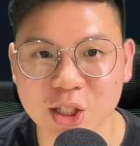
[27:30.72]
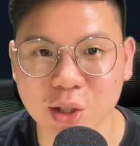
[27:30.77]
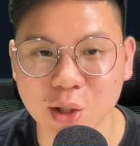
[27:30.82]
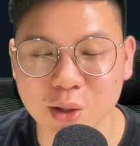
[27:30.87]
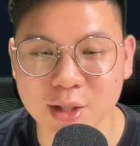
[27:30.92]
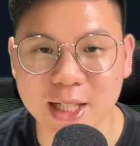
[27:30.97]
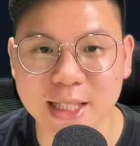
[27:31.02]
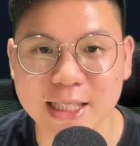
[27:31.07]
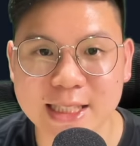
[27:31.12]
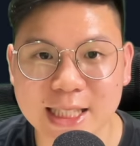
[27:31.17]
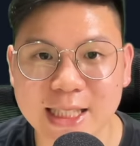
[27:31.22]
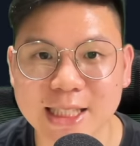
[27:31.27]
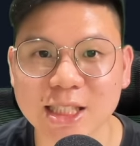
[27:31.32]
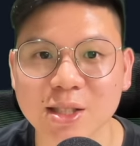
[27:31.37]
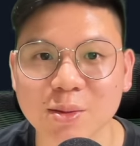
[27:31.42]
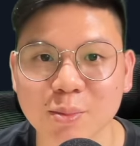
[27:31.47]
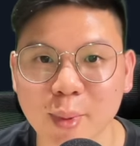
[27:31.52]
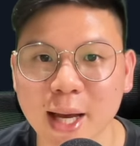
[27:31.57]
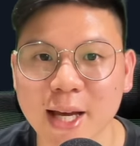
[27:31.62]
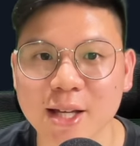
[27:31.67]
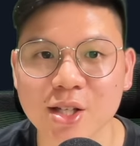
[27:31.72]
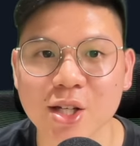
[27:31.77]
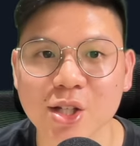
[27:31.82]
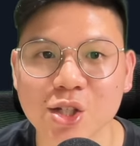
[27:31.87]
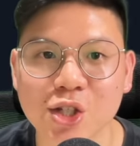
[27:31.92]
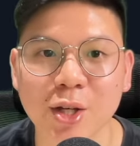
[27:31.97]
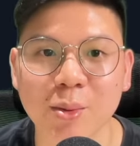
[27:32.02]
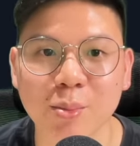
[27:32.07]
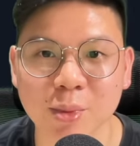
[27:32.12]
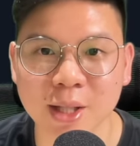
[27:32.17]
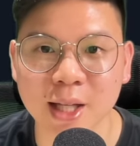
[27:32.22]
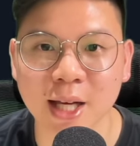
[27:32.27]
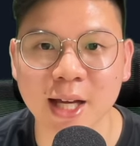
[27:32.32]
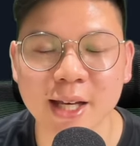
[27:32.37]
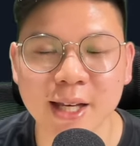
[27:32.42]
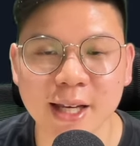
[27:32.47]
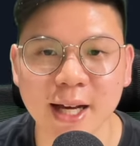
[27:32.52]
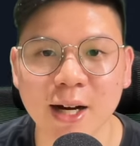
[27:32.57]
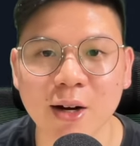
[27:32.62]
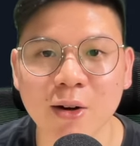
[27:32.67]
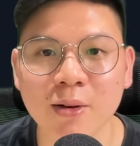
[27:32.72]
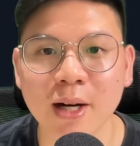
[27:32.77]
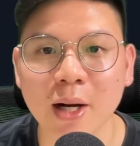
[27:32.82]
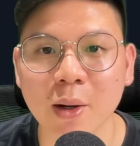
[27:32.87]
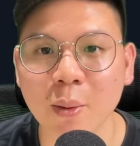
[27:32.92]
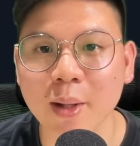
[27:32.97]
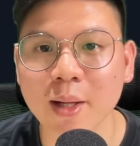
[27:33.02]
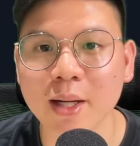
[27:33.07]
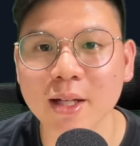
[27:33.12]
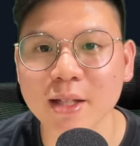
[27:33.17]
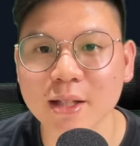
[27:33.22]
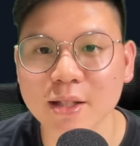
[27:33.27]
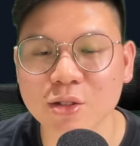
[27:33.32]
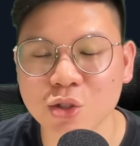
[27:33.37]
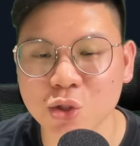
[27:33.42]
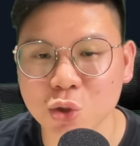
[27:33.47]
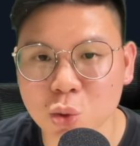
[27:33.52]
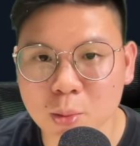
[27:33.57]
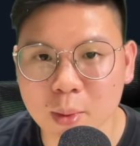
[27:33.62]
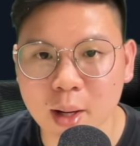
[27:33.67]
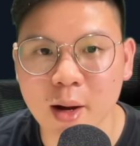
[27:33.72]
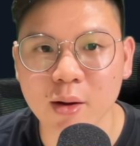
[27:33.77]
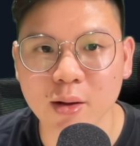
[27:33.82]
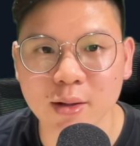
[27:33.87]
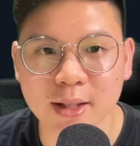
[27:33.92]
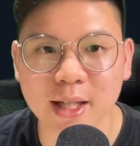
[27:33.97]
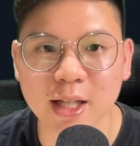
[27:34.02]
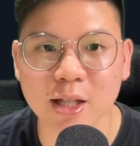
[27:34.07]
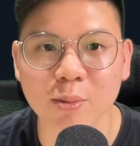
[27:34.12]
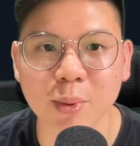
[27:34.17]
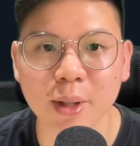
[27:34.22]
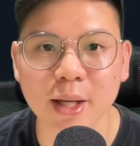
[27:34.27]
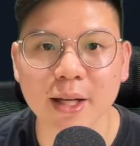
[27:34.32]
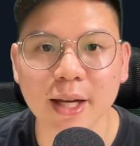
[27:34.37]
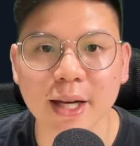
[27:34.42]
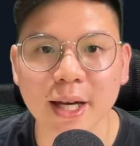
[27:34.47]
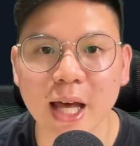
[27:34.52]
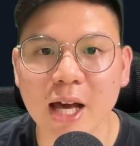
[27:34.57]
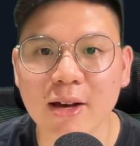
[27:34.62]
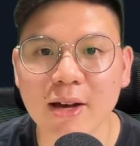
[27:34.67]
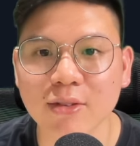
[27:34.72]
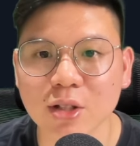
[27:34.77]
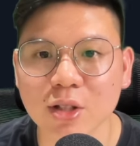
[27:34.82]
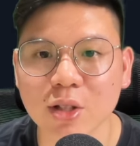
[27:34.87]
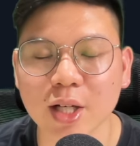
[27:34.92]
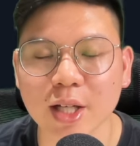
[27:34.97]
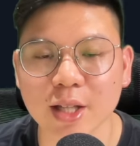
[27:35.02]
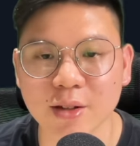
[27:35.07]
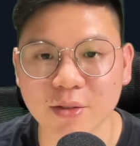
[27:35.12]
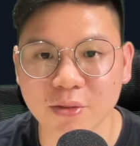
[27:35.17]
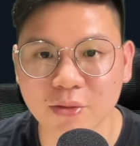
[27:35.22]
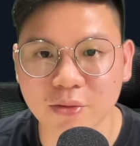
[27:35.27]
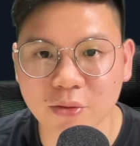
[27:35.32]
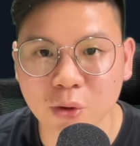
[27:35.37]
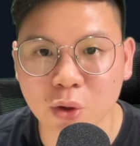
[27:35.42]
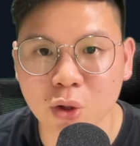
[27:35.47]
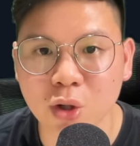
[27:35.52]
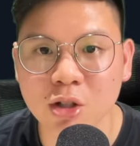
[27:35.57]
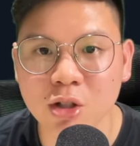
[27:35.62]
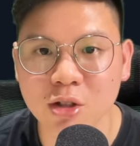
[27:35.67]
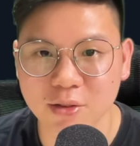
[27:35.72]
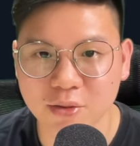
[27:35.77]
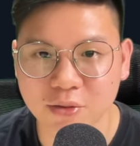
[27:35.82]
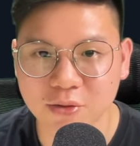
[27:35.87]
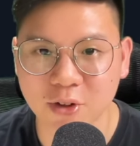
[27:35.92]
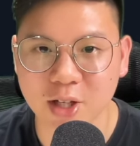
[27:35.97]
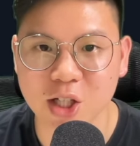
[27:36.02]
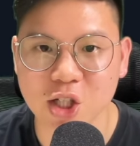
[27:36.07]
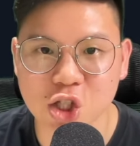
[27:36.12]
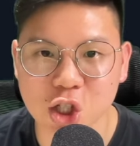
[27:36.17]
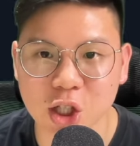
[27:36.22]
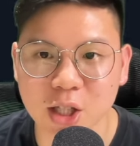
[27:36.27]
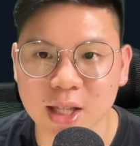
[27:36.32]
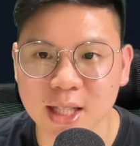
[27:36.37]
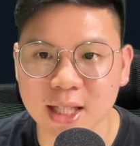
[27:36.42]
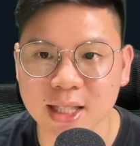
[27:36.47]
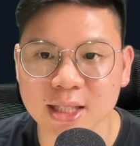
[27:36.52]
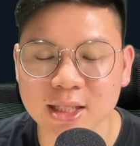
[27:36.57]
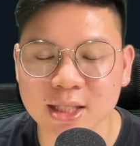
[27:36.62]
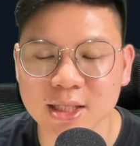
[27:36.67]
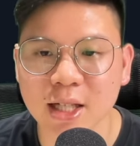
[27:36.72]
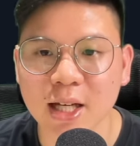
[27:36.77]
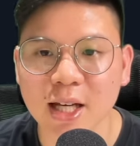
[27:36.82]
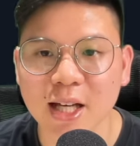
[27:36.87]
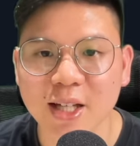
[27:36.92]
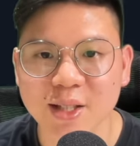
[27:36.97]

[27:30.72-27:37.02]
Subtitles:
on the assistant manager chip done now, I want to zoom out a little bit and have a look at the full fixture list.